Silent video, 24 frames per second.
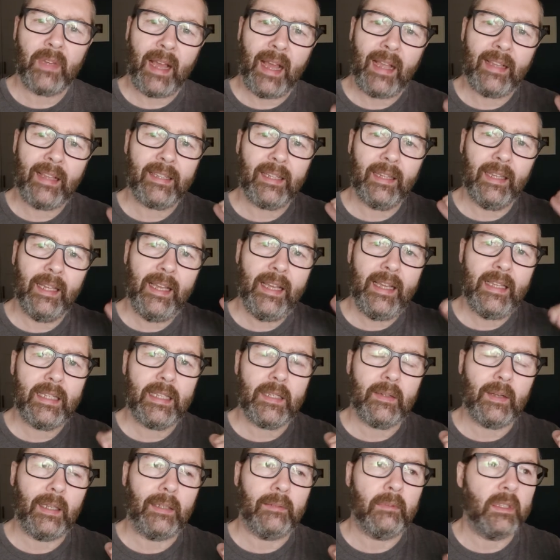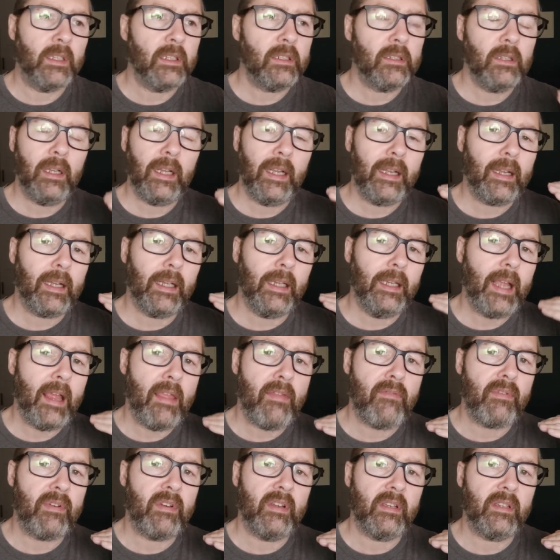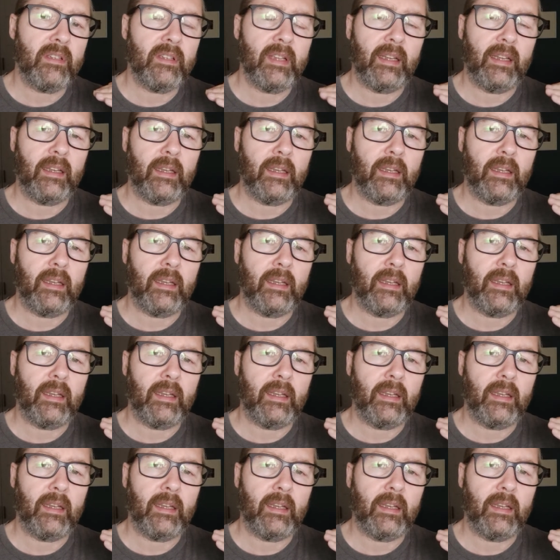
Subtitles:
It adds a layer to it. And it's not like a leatheriness,